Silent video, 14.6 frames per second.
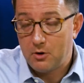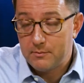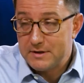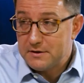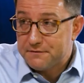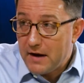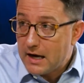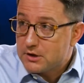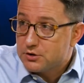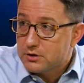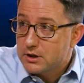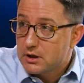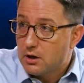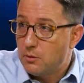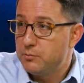
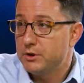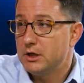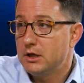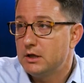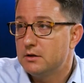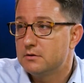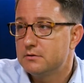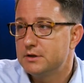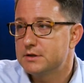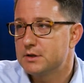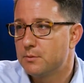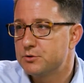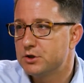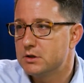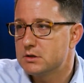manufacturing company, the
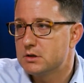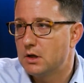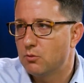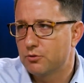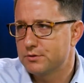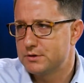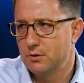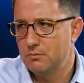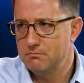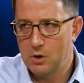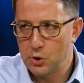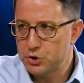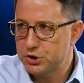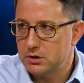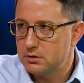assumption is that, well, there's no
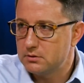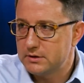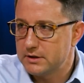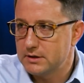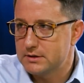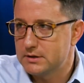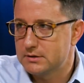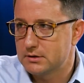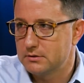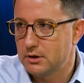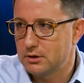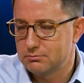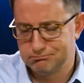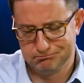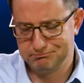emotion that exists in
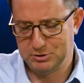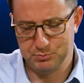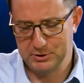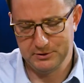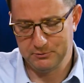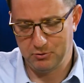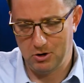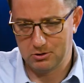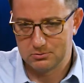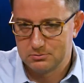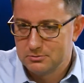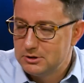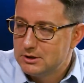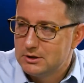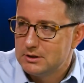there. Completely wrong.
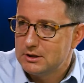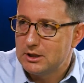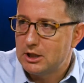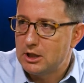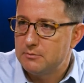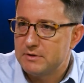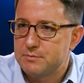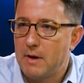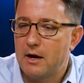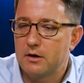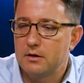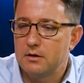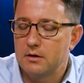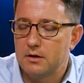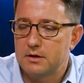As a matter
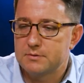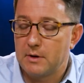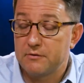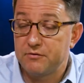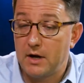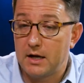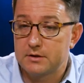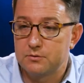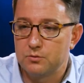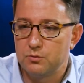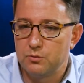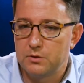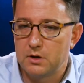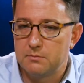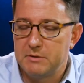of fact,
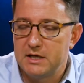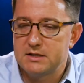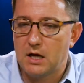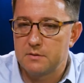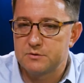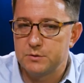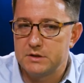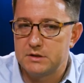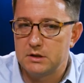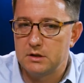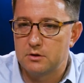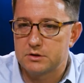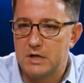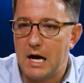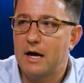many times we see
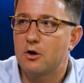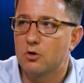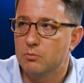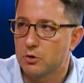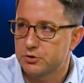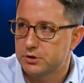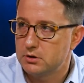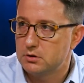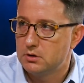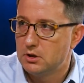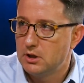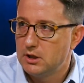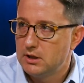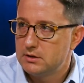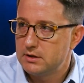there's higher emotion
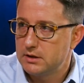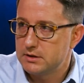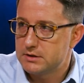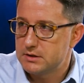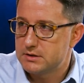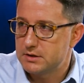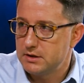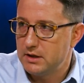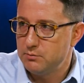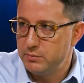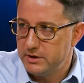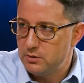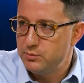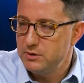that exists in B2B